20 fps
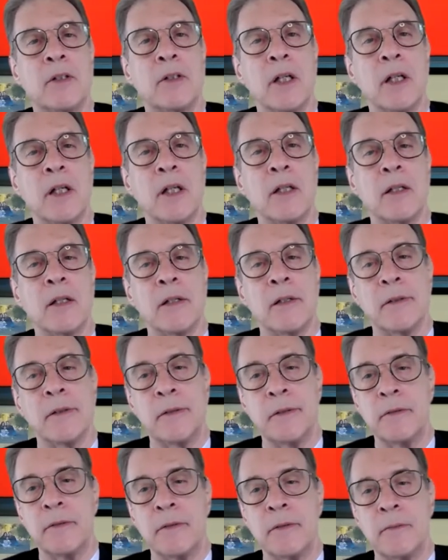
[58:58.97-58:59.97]
uh,
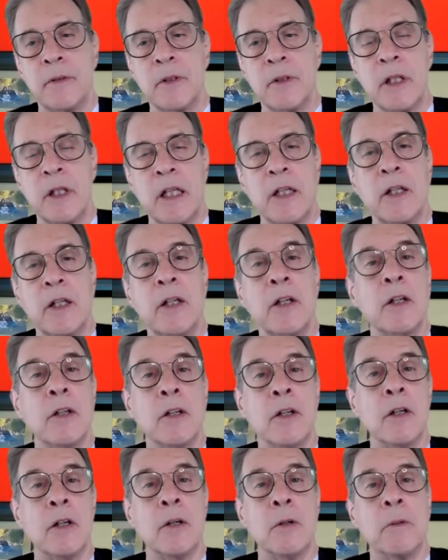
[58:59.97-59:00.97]

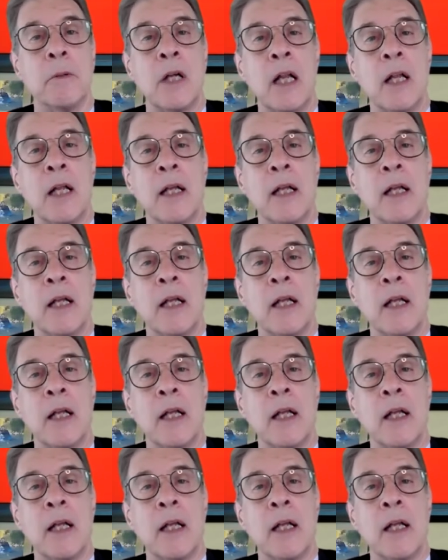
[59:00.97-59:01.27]
your